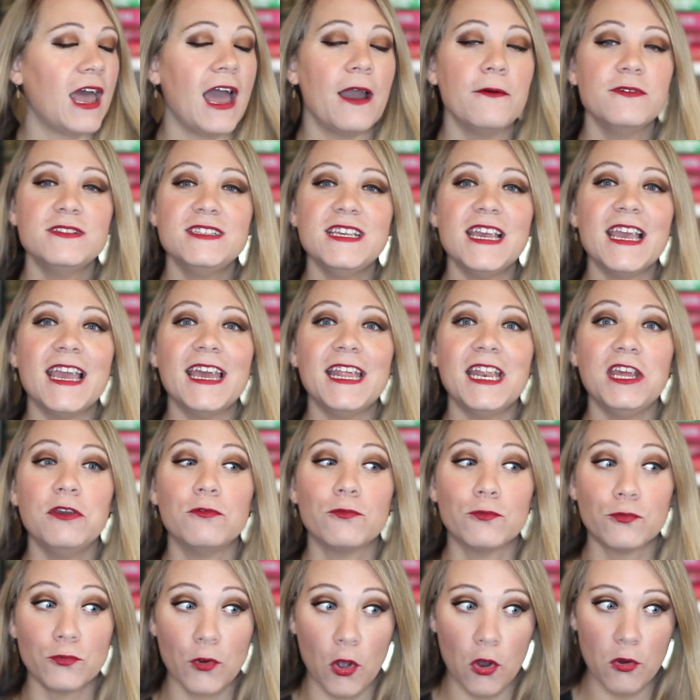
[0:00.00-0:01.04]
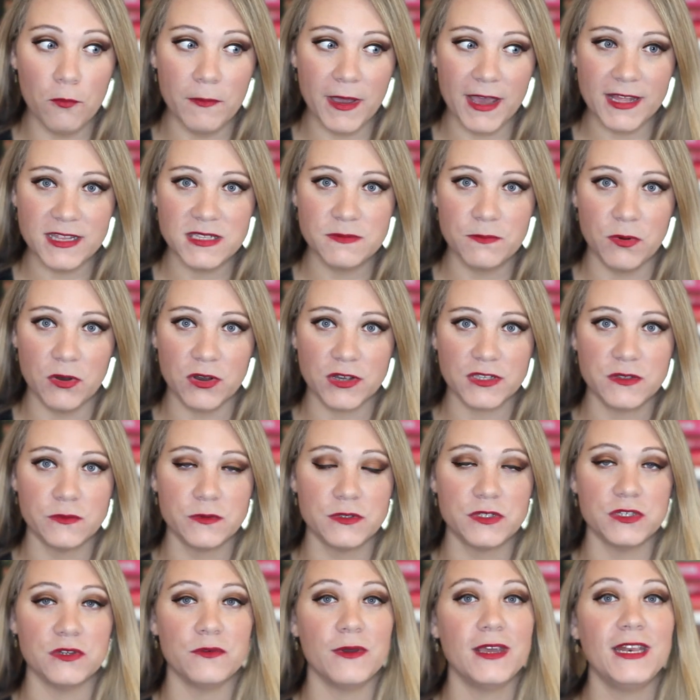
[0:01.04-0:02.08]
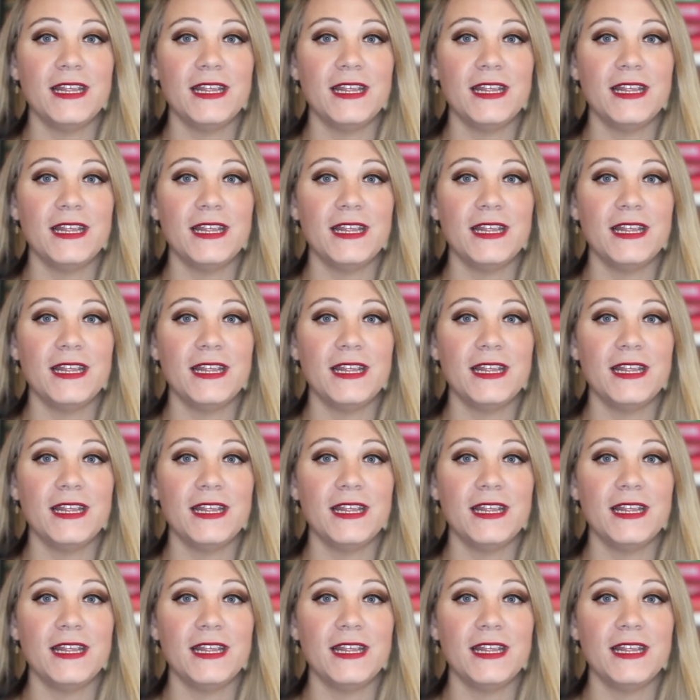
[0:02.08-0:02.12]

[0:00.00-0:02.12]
I would say any romance books will do.